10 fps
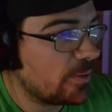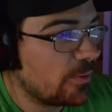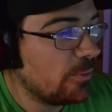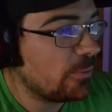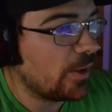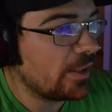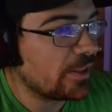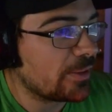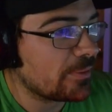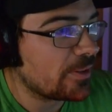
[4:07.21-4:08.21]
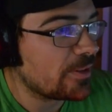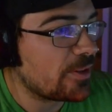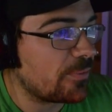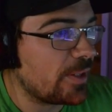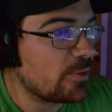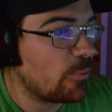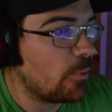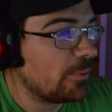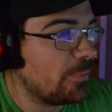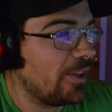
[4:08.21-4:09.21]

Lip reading: Oh, finally. Defeat one.